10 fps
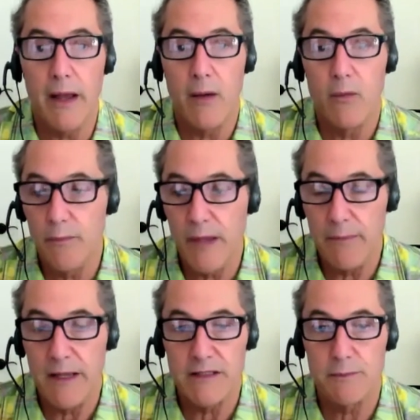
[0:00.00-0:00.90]
I will be a
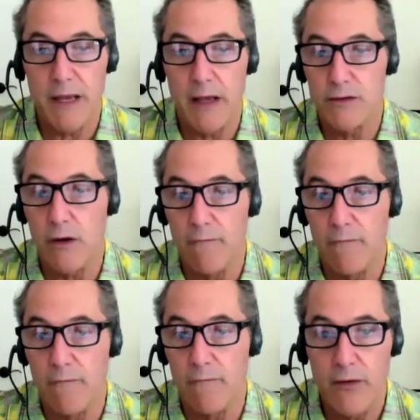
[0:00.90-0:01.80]
better spouse
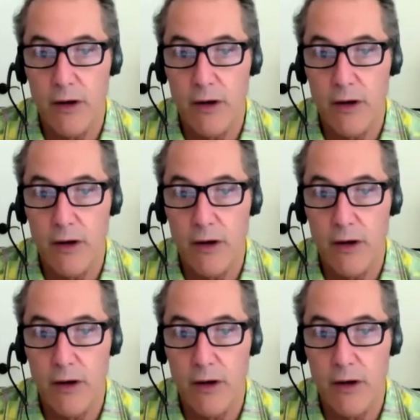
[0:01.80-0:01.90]
are